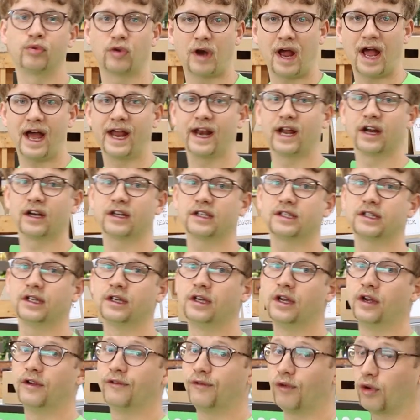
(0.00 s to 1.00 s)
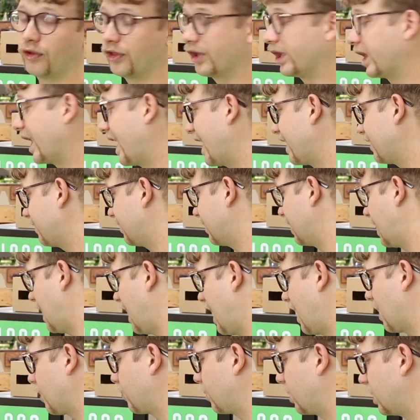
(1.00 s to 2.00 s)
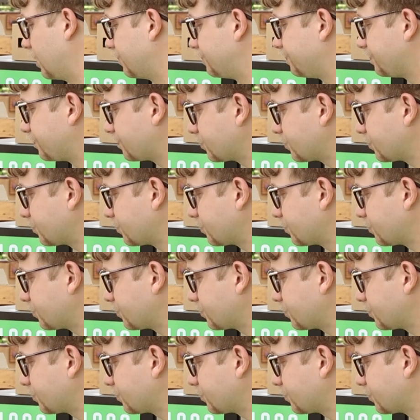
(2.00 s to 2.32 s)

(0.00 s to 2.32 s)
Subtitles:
product for the Glass Academy.